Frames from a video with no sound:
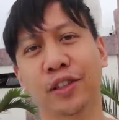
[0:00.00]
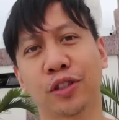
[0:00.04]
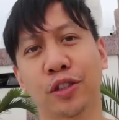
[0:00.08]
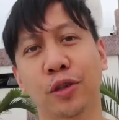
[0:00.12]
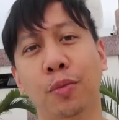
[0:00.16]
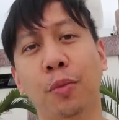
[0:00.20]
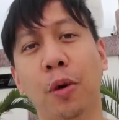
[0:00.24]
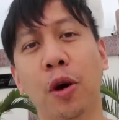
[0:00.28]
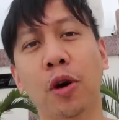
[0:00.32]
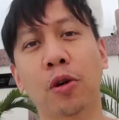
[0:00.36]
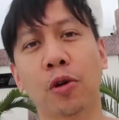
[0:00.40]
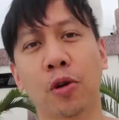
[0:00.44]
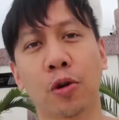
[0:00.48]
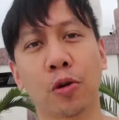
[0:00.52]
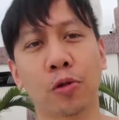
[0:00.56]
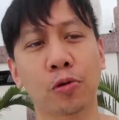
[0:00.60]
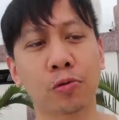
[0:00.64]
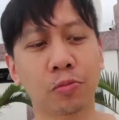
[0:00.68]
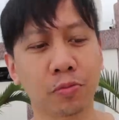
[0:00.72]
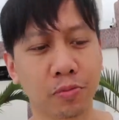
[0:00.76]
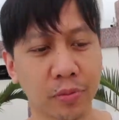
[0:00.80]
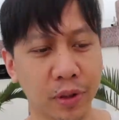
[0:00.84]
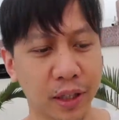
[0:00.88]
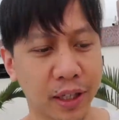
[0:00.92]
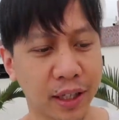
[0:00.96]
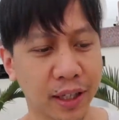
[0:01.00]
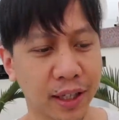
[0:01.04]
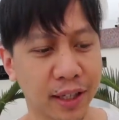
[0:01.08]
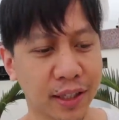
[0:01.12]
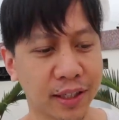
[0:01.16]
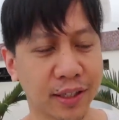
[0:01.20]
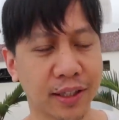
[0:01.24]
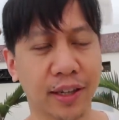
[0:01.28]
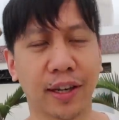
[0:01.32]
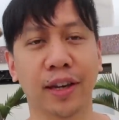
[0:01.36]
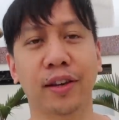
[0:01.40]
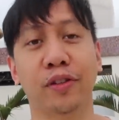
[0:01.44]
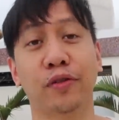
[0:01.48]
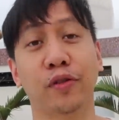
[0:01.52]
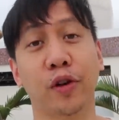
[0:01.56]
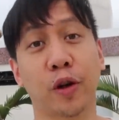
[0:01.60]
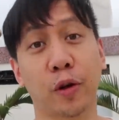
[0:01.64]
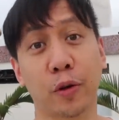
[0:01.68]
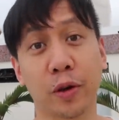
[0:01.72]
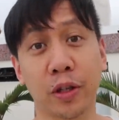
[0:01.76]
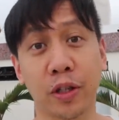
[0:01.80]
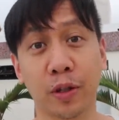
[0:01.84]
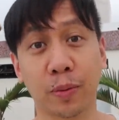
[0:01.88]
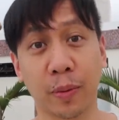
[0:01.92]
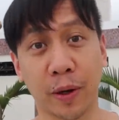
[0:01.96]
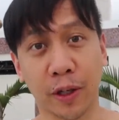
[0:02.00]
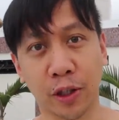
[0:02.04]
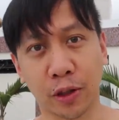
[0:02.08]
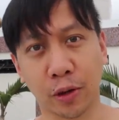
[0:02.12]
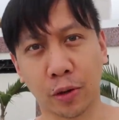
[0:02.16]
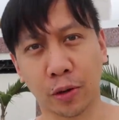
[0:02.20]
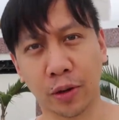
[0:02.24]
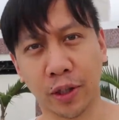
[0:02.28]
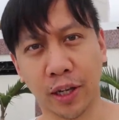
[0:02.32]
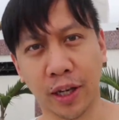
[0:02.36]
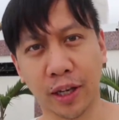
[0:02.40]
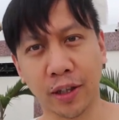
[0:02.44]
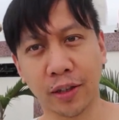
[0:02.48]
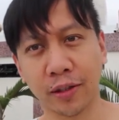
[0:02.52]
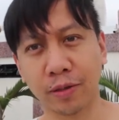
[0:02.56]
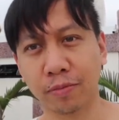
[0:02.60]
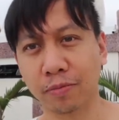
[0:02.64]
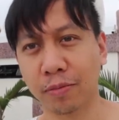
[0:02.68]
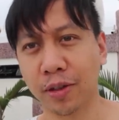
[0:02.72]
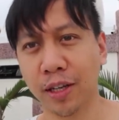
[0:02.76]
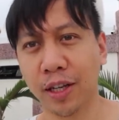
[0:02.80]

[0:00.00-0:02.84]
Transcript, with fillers: tomorrow is a very special day.